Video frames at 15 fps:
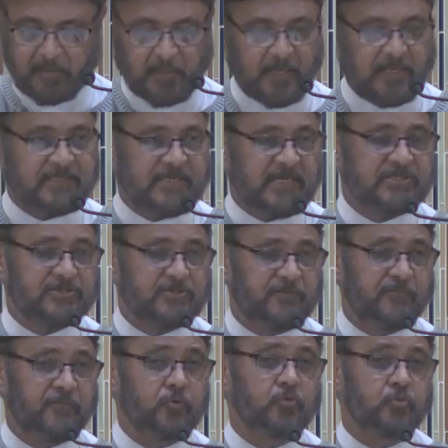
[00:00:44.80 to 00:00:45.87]
a test of
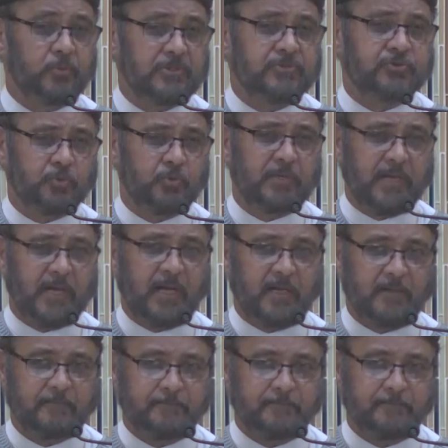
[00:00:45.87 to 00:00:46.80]
who we truly are.